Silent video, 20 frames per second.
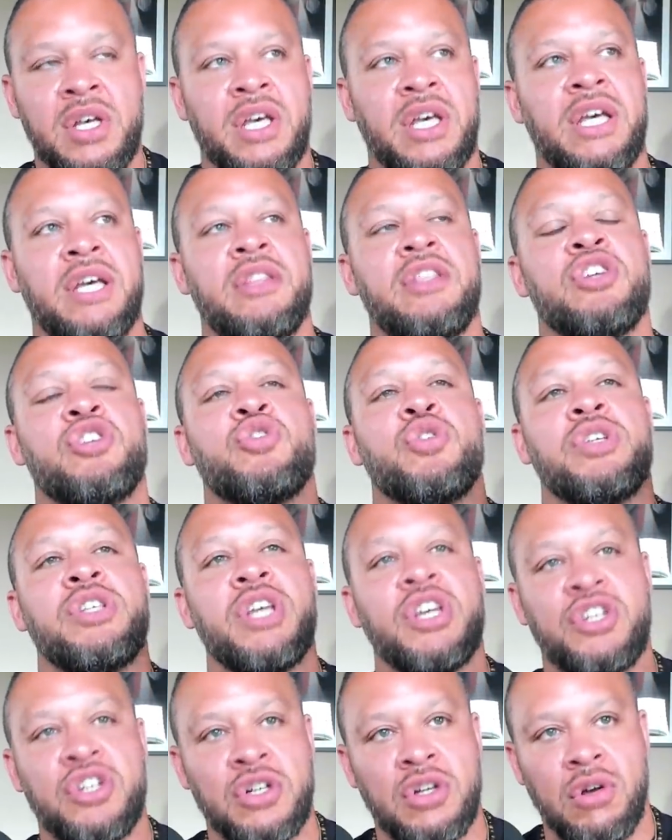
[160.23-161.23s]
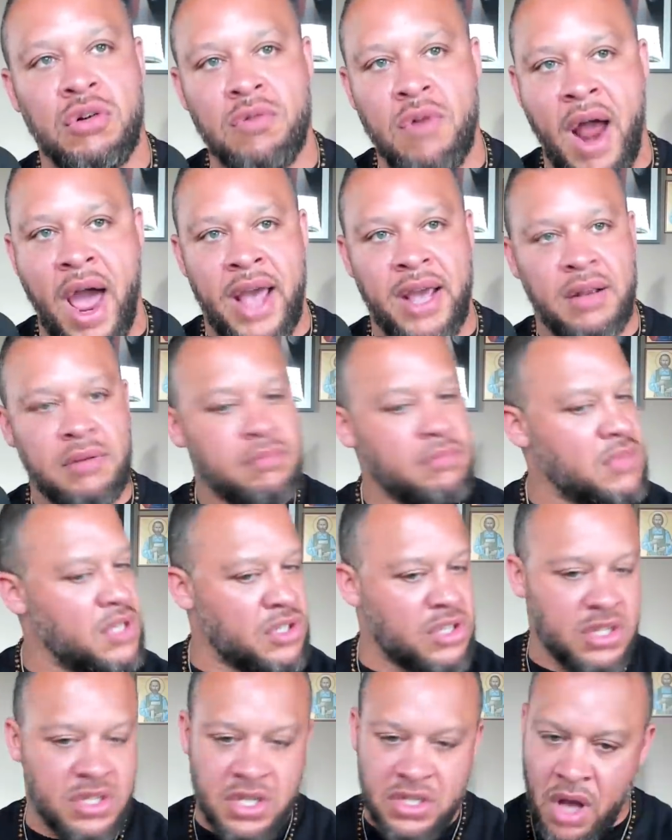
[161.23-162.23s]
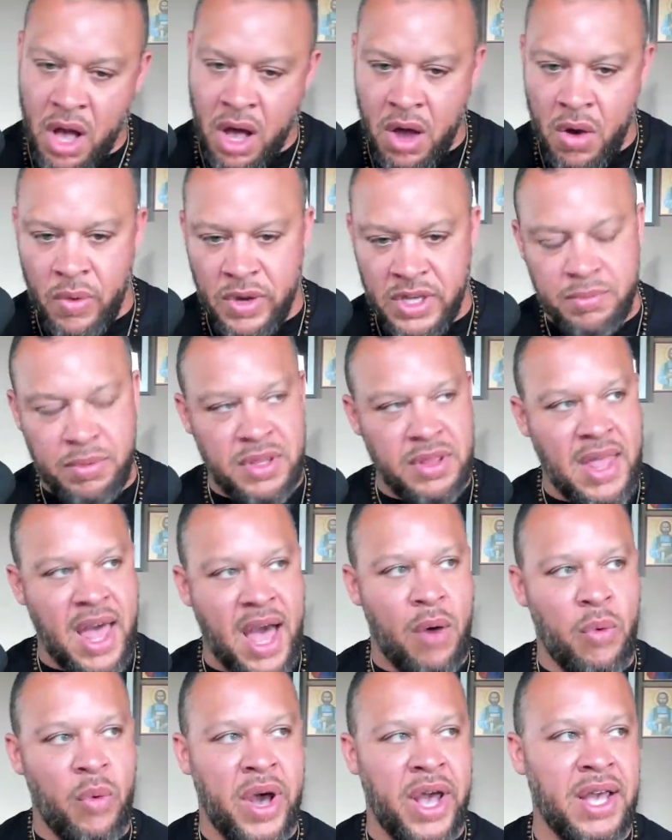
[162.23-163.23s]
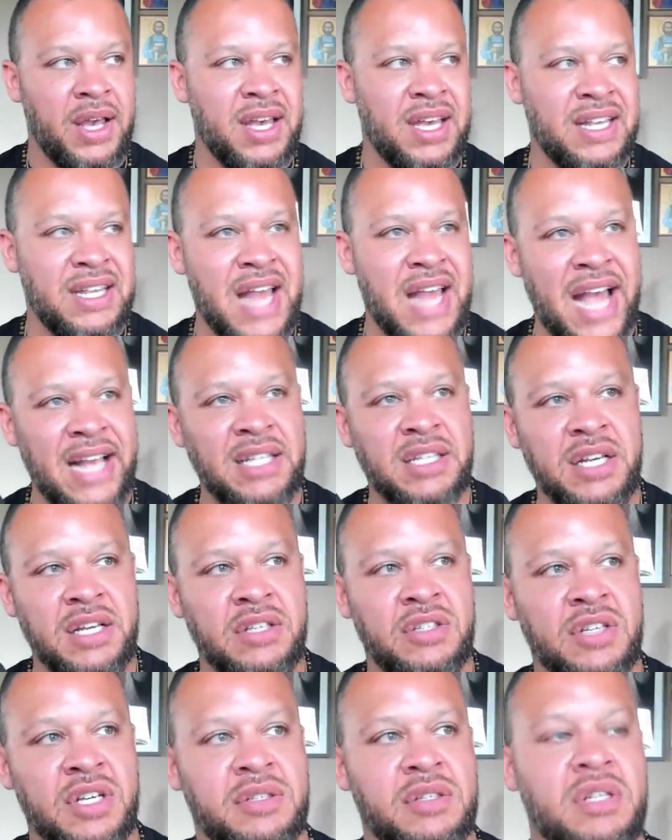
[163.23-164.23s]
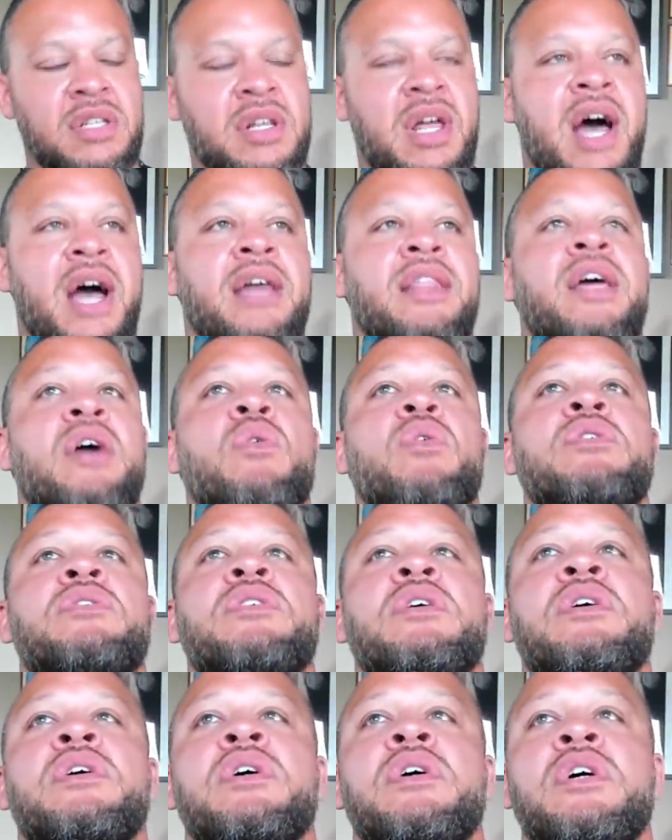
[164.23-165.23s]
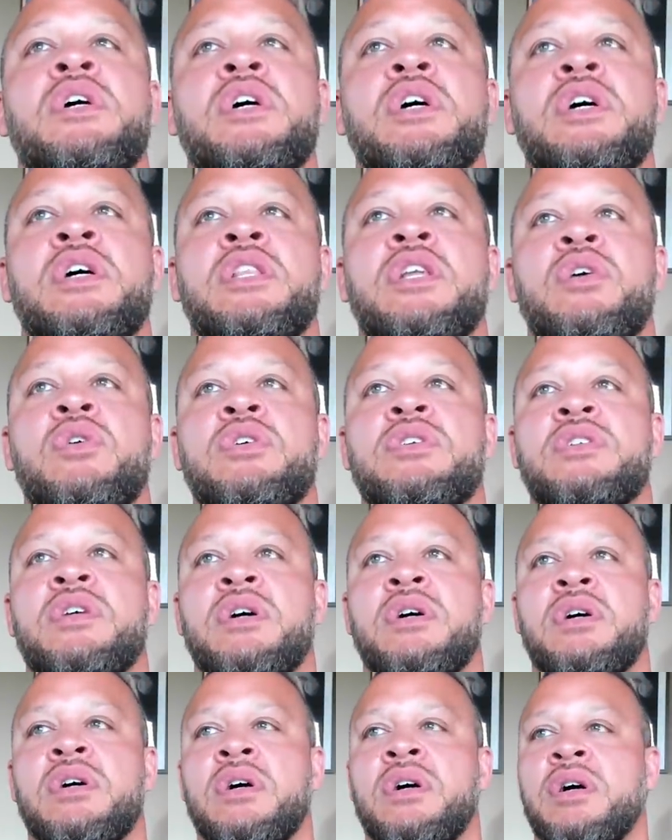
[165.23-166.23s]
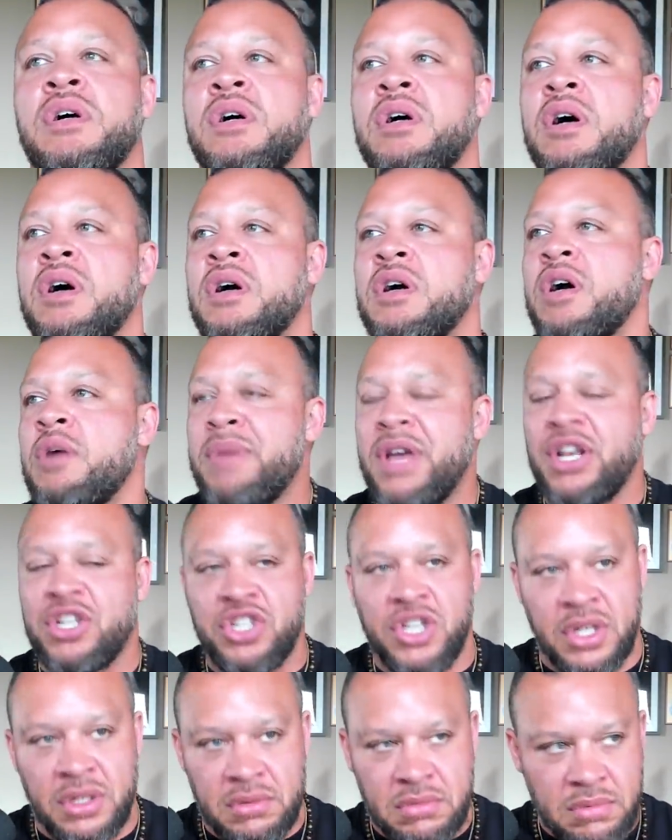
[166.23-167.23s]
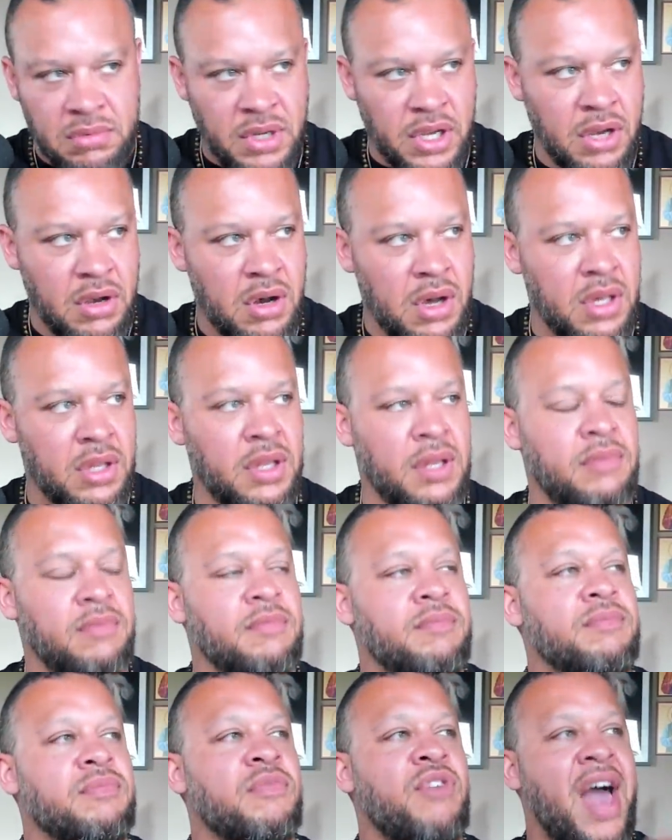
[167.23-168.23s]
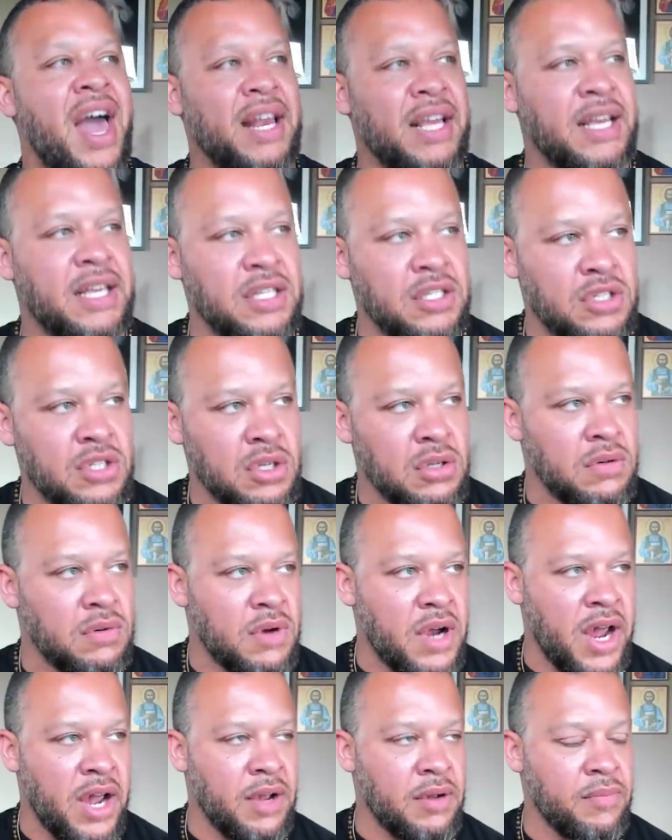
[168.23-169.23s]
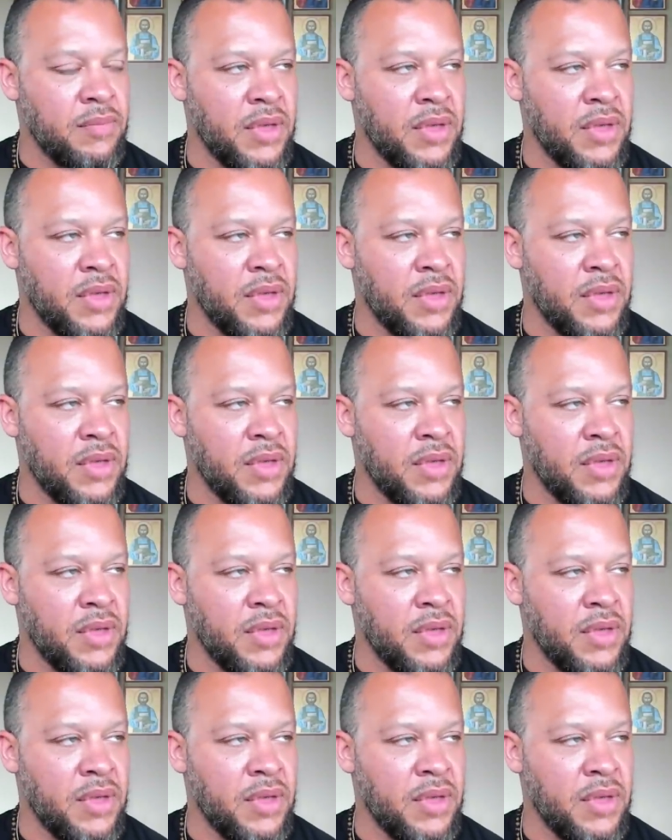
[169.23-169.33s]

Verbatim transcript: in the traditional rite. It's just has always been that way. In nineteen sixty-nine, there was a there was a, a, a commission, they call it Vatican two, right?